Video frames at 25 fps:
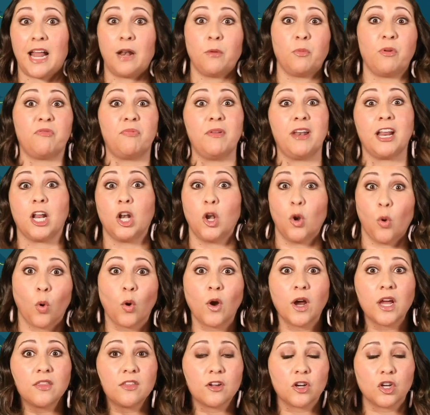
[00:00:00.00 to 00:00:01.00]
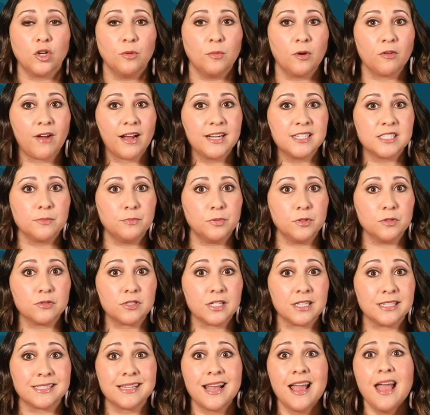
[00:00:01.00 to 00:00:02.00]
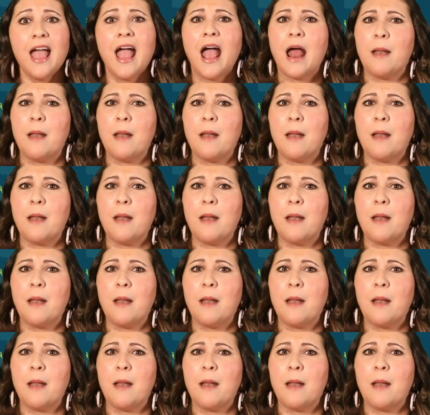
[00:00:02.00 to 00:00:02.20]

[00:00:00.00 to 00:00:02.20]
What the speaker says: and we've been ignoring their human rights abuses,